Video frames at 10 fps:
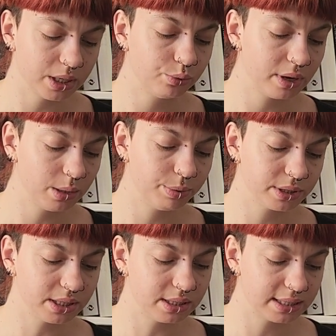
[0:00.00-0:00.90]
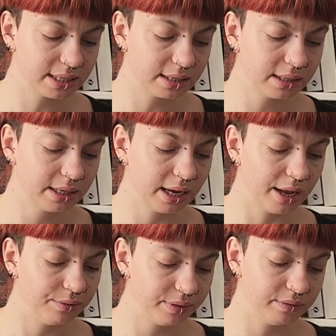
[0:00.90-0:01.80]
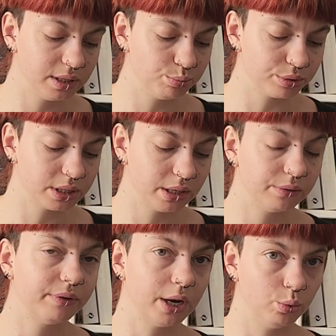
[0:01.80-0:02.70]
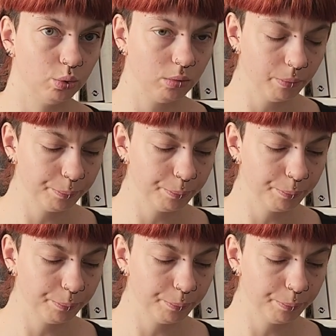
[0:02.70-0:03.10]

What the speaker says: 20% silk, and 15% fine wool.